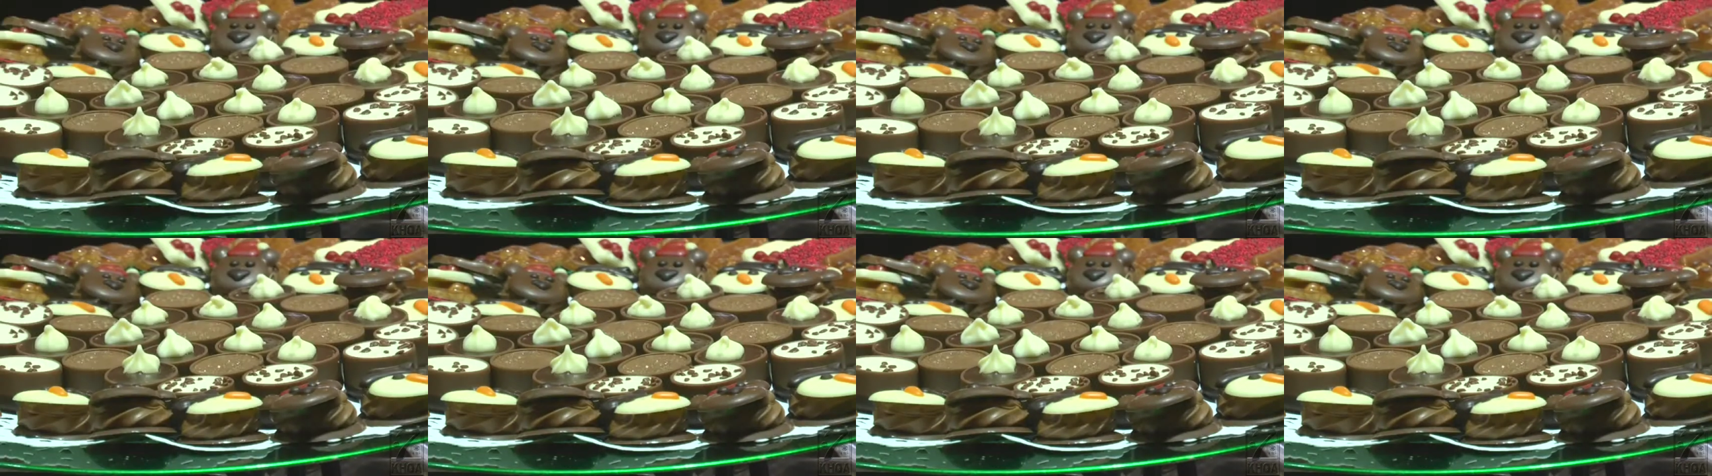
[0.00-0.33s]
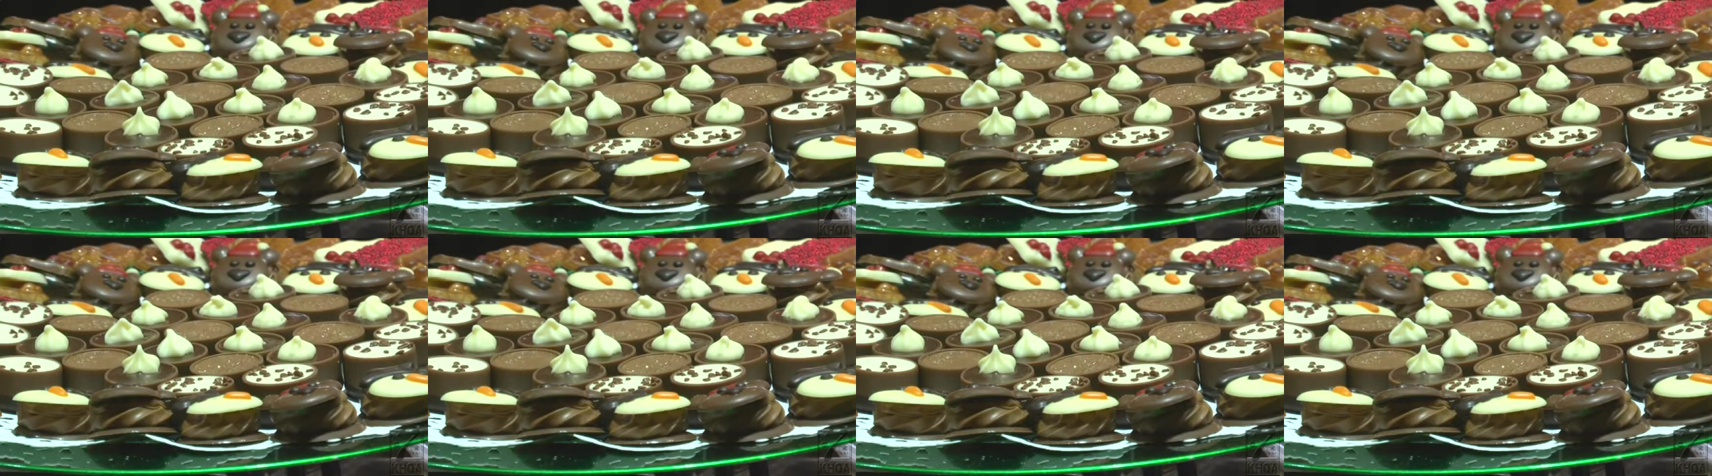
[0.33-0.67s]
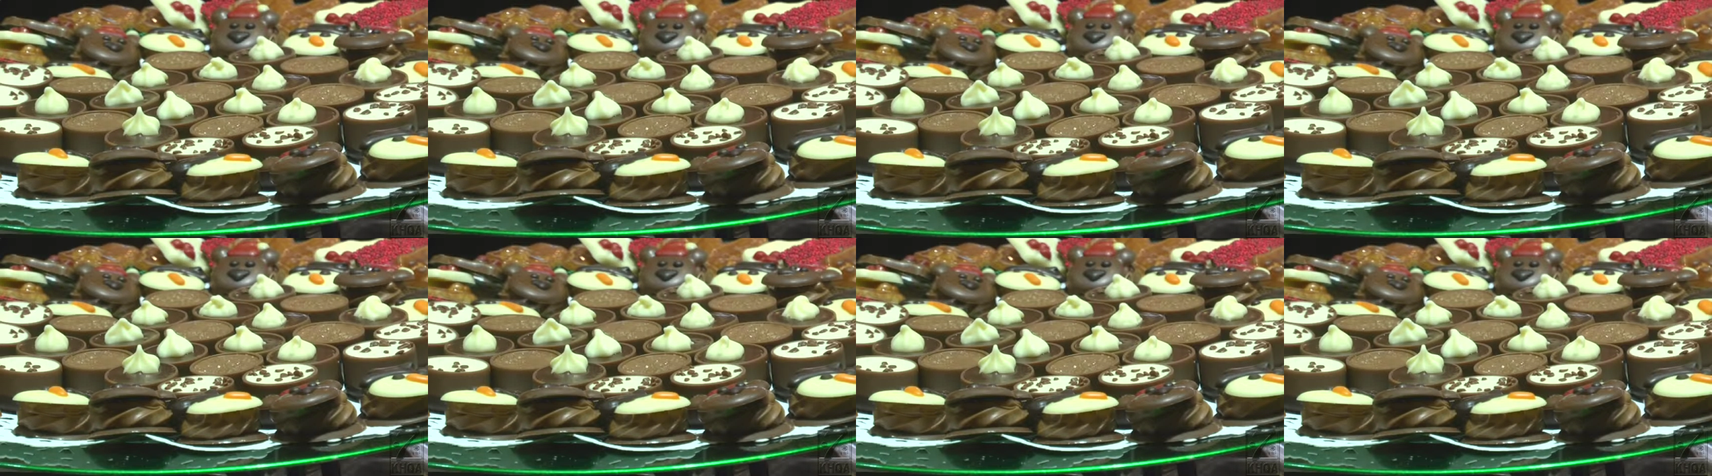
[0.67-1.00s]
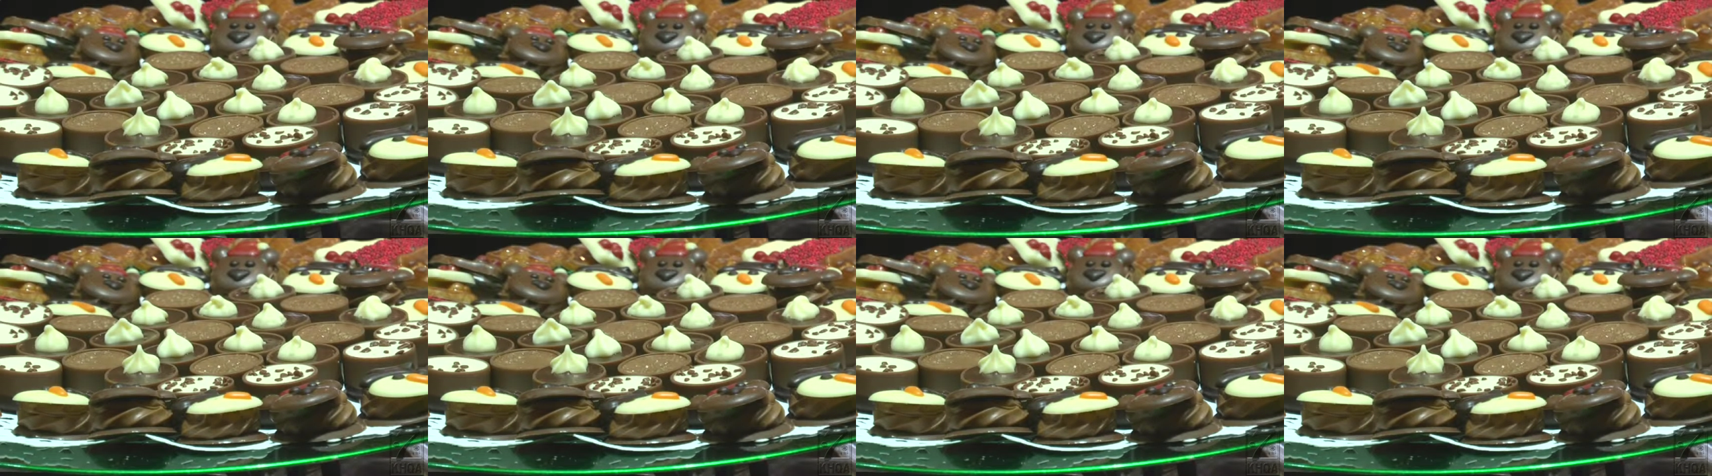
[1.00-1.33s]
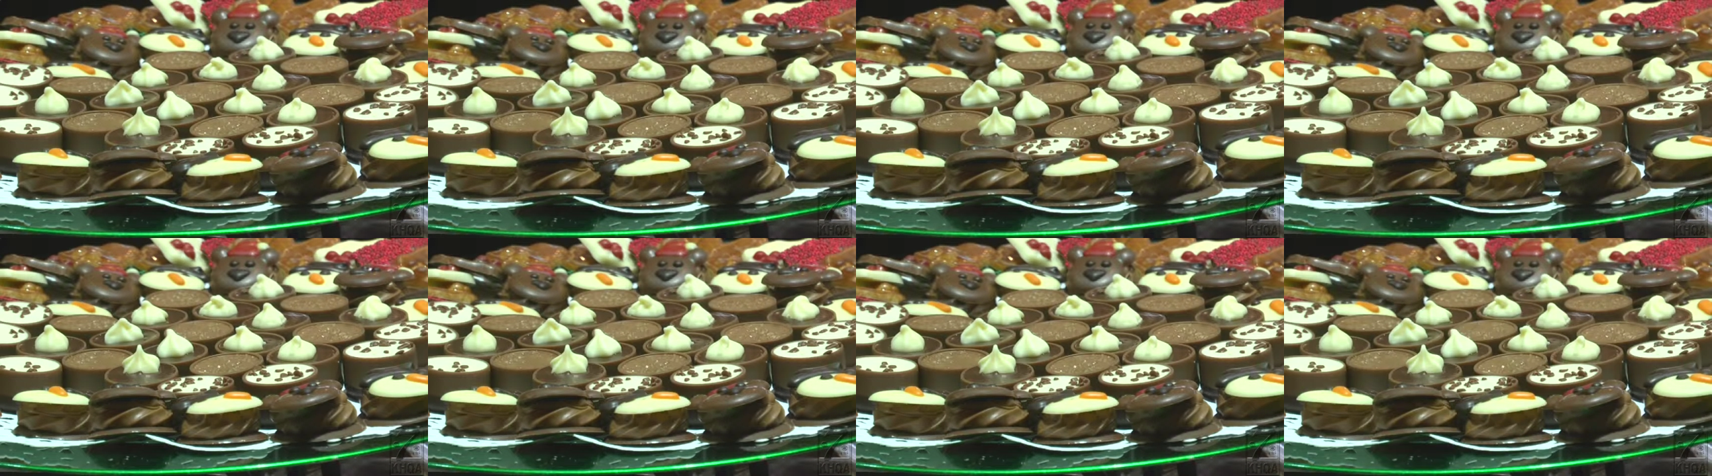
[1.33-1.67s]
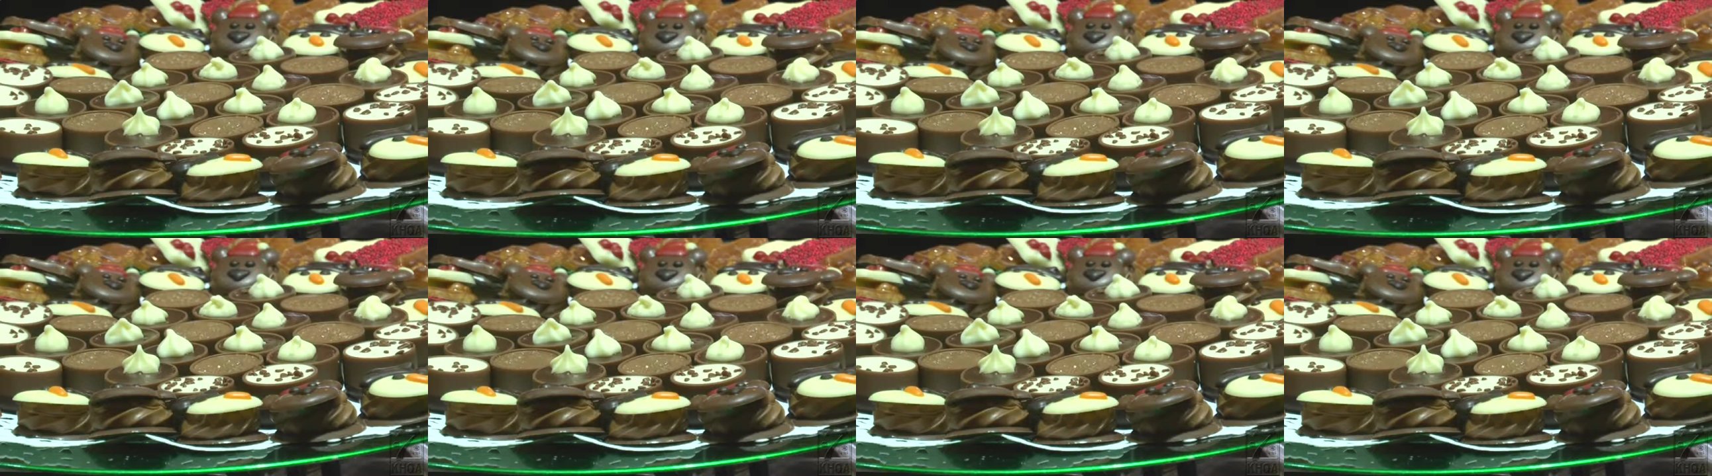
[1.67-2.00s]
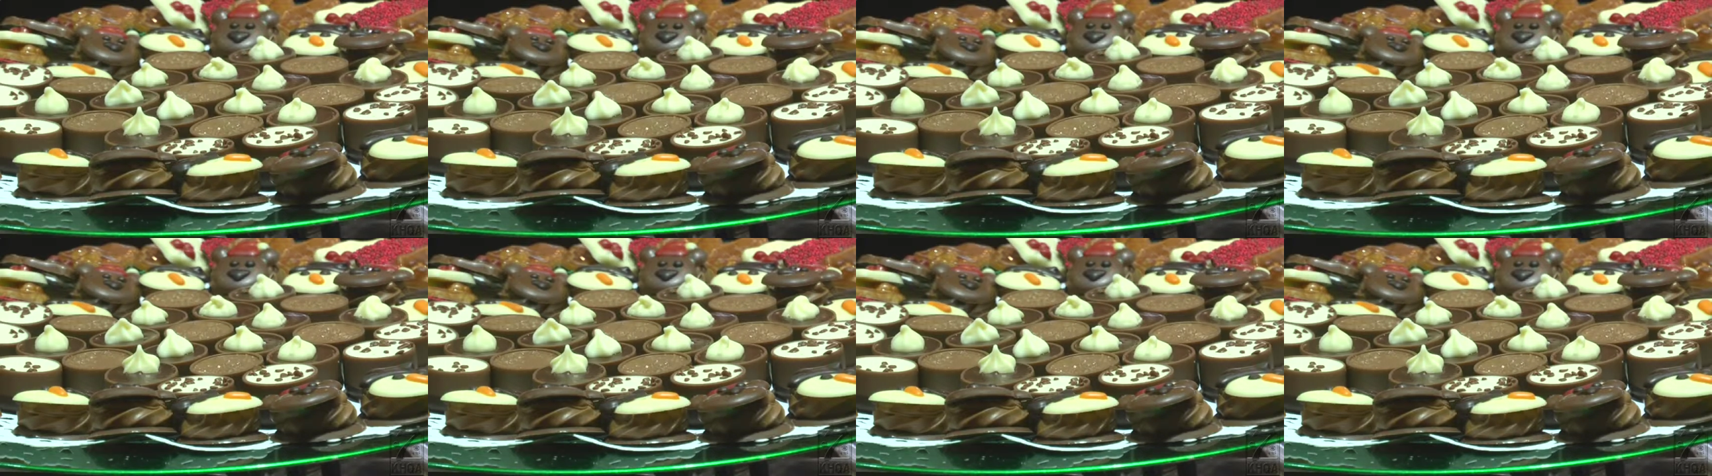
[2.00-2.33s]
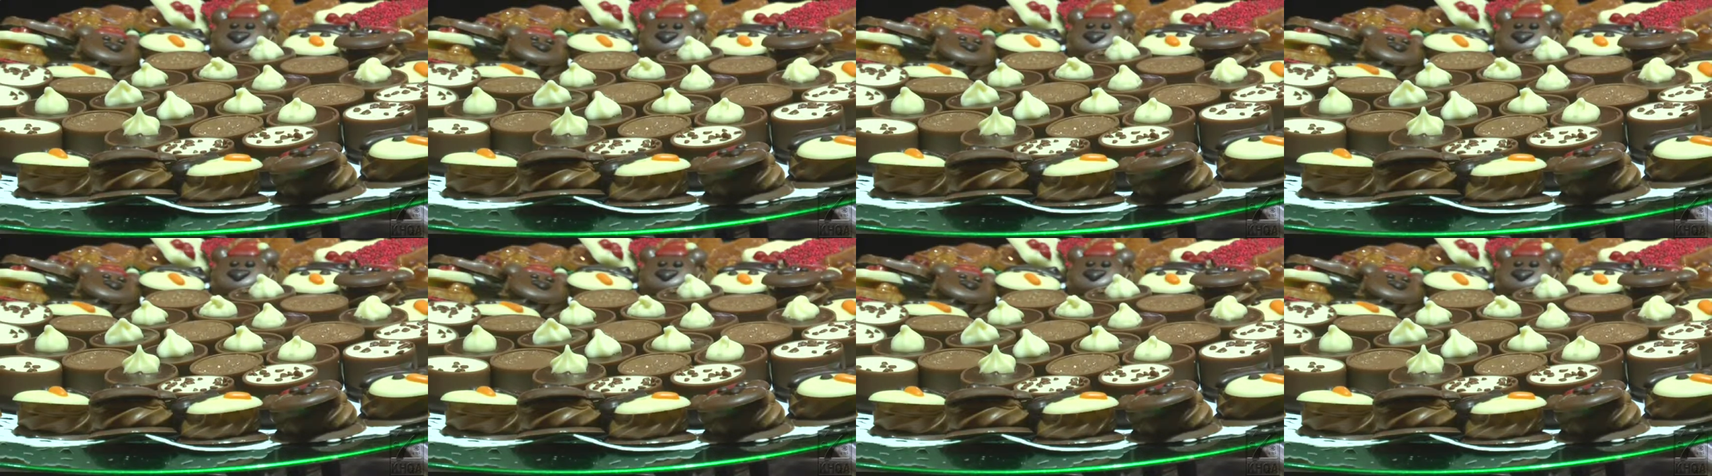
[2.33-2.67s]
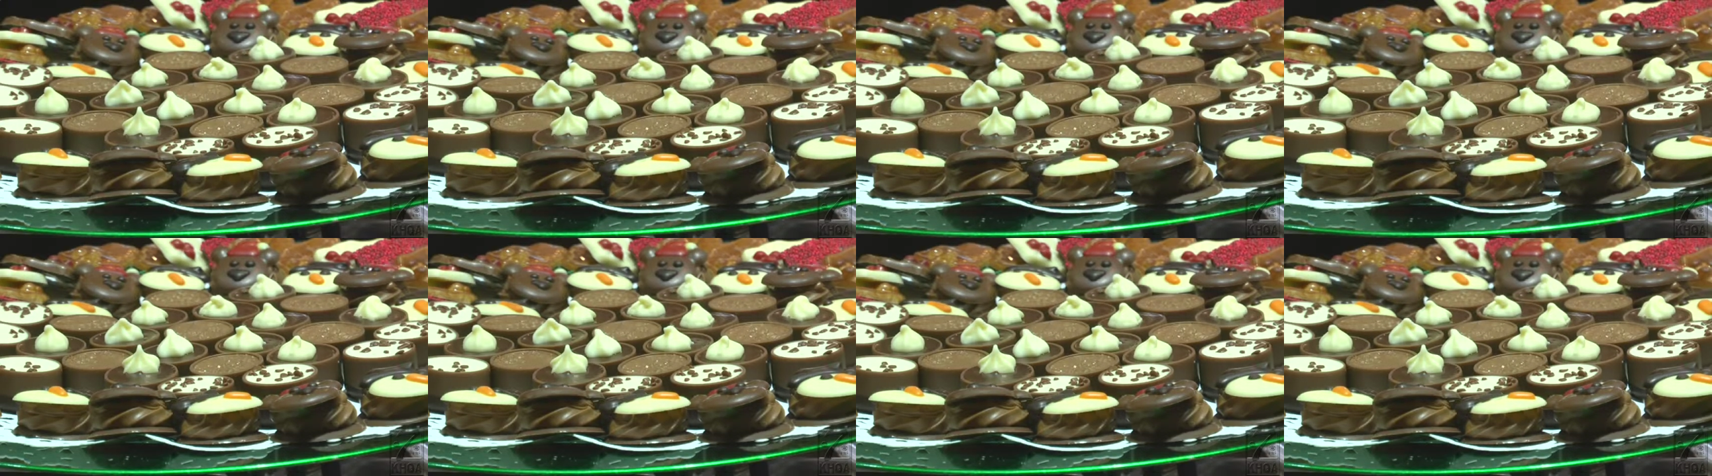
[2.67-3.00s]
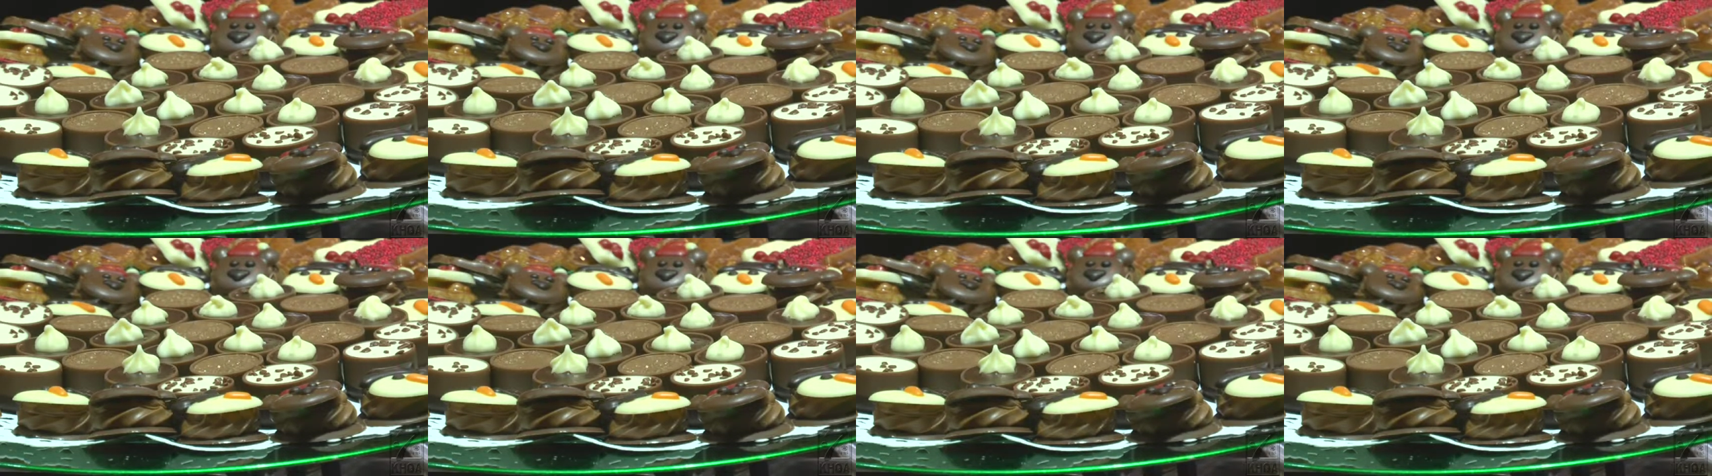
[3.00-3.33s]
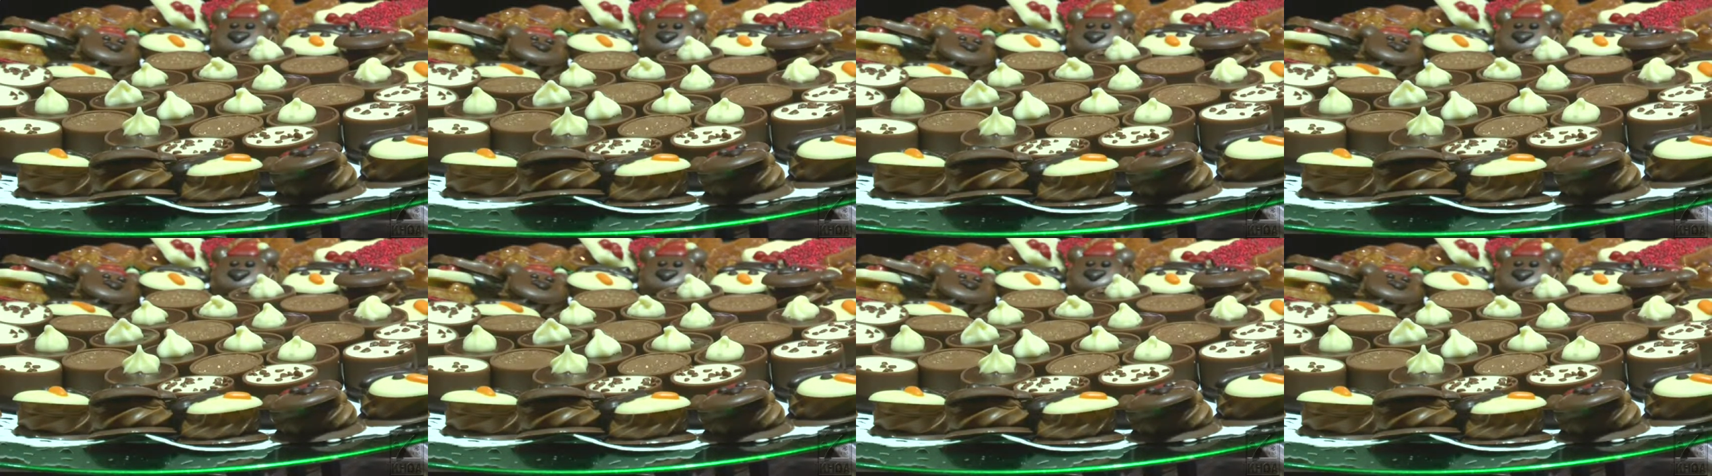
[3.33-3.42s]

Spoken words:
Nobody's mouth can be seen.